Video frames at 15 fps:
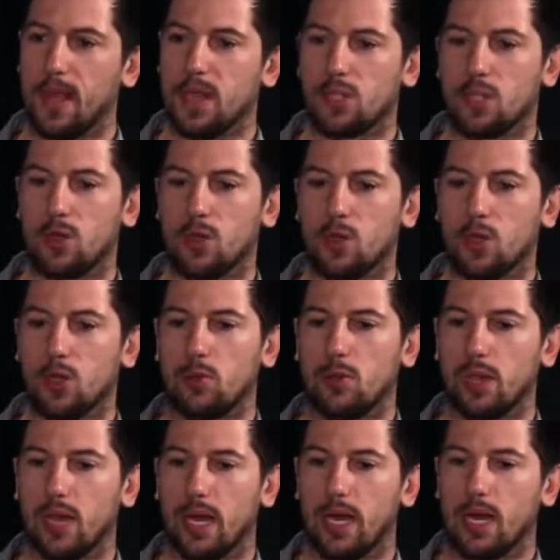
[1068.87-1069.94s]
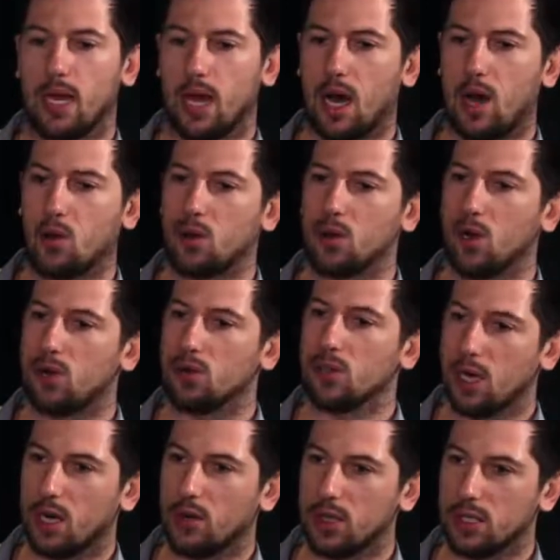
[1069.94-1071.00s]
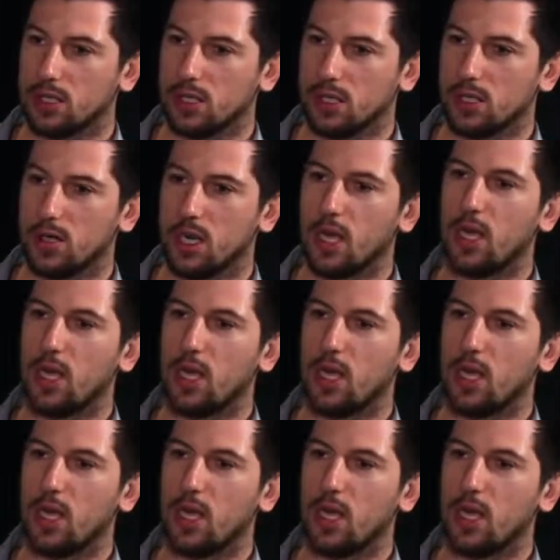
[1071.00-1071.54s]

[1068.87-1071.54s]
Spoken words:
So it will be like our own currency,